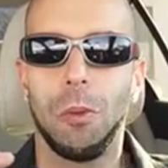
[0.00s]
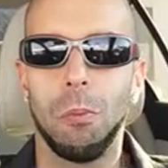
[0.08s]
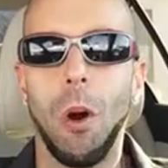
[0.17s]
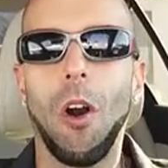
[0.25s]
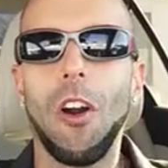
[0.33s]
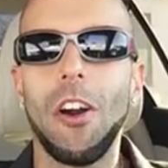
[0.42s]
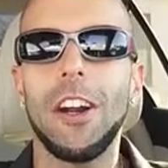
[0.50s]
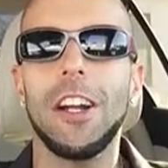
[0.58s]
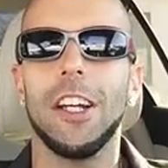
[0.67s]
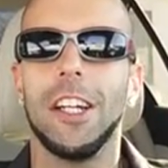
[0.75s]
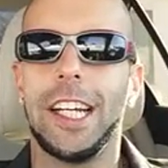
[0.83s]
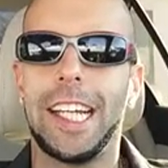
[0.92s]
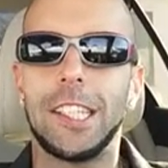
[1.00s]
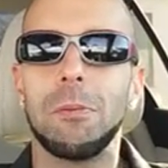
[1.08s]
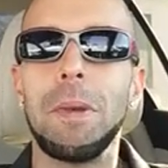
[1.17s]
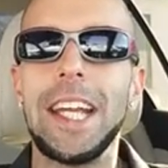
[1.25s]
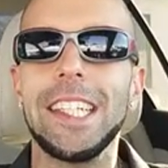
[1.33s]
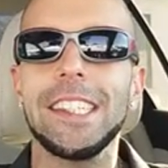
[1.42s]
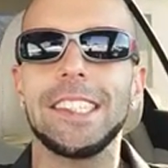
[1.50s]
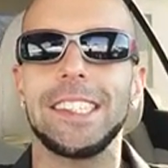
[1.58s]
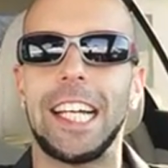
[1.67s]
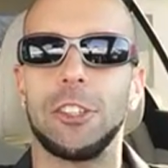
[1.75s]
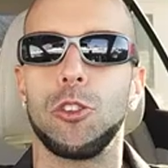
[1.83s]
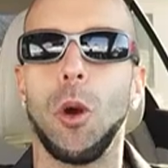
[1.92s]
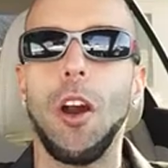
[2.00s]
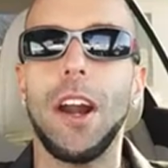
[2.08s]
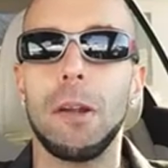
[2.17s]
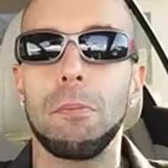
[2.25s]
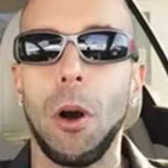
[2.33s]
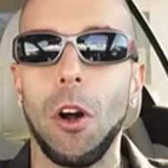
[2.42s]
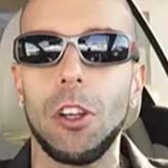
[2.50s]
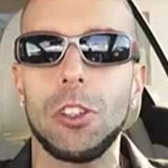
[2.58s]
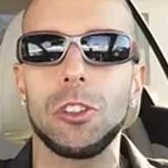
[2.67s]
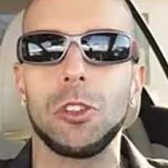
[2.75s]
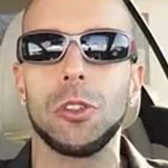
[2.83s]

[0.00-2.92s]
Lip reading: more it means that you are able